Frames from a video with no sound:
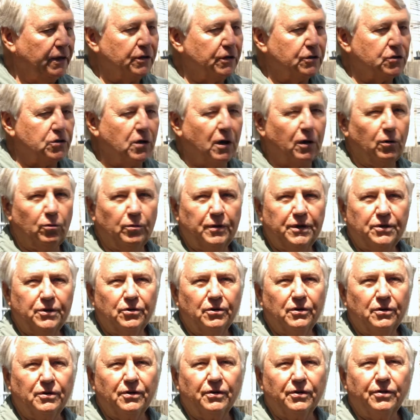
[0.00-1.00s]
So I'll
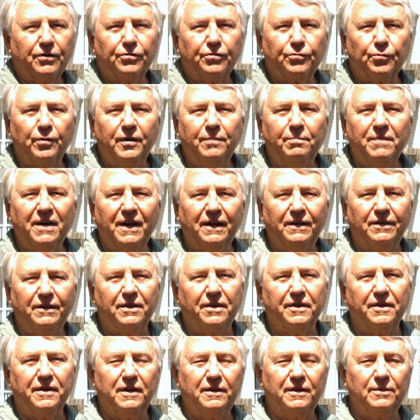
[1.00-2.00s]
return to the three main
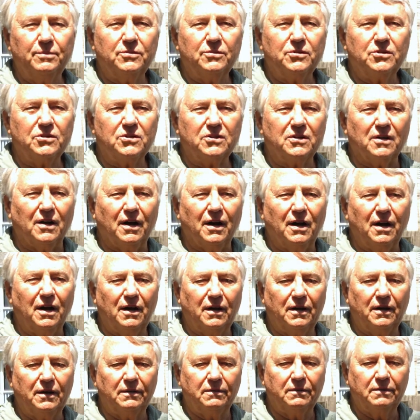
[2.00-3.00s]
themes.
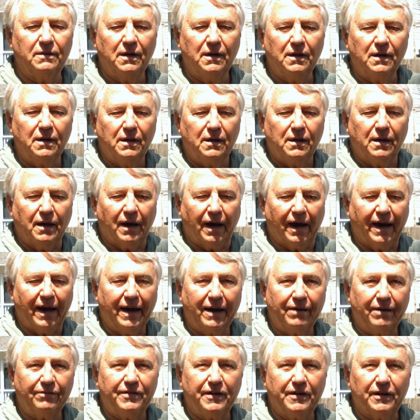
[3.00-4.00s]
I
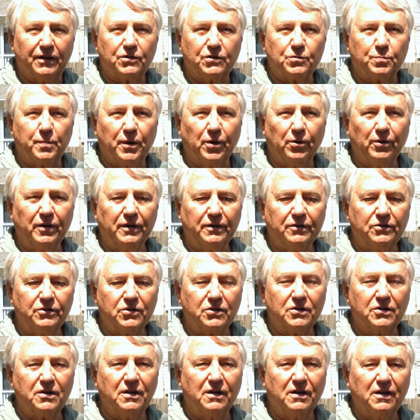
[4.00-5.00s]
have the
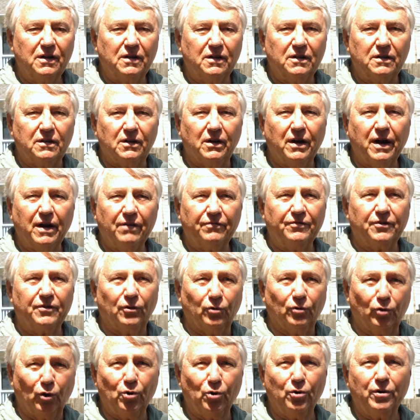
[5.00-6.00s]
experience. You have to
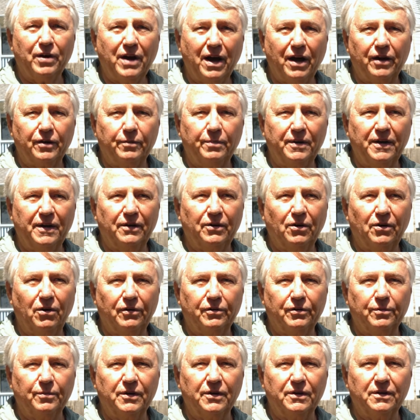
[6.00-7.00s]
learn how to be an
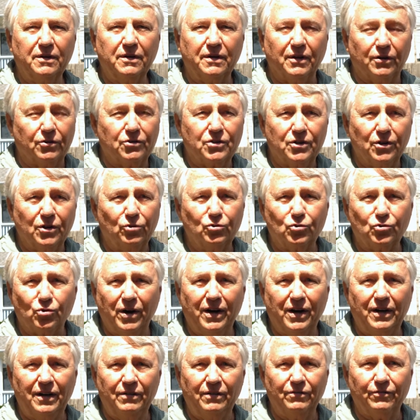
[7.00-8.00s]
alderman. There's no
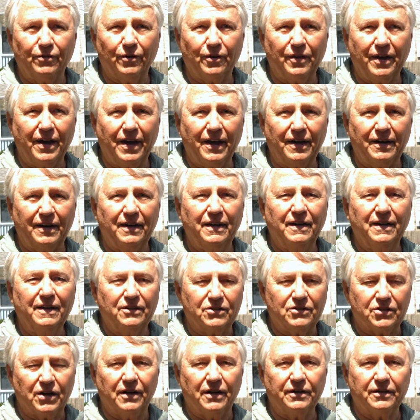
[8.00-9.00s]
training for that.
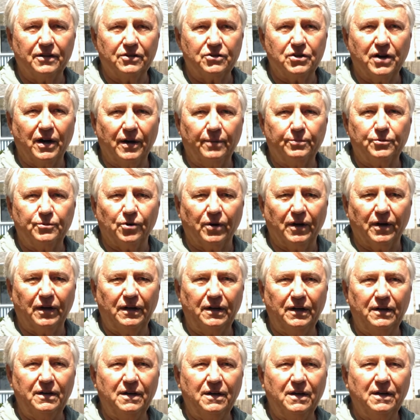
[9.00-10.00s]
It's on-the-job
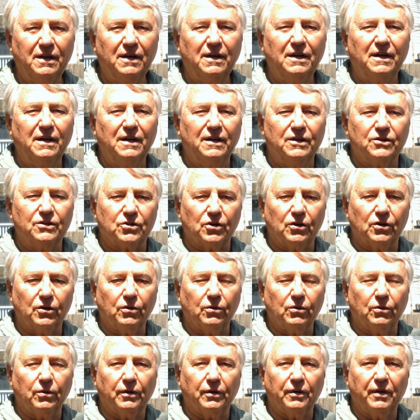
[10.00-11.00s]
training.
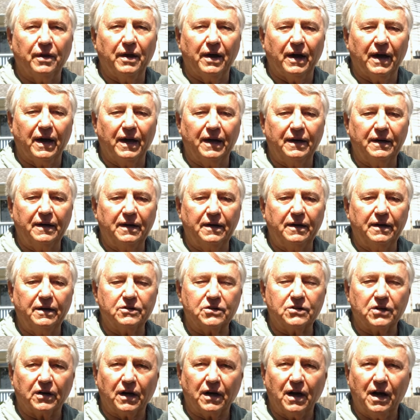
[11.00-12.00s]
So, and it
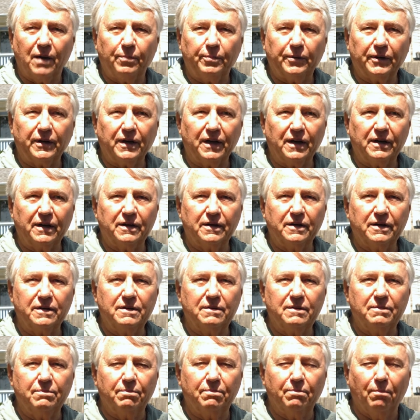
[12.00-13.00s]
is a complicated,
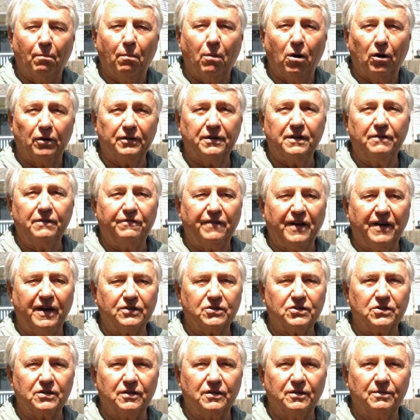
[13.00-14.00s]

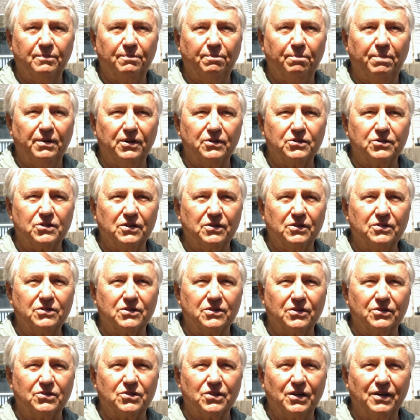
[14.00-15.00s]
multifaceted business,
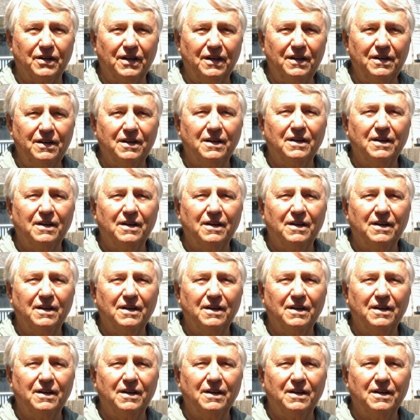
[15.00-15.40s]
the city,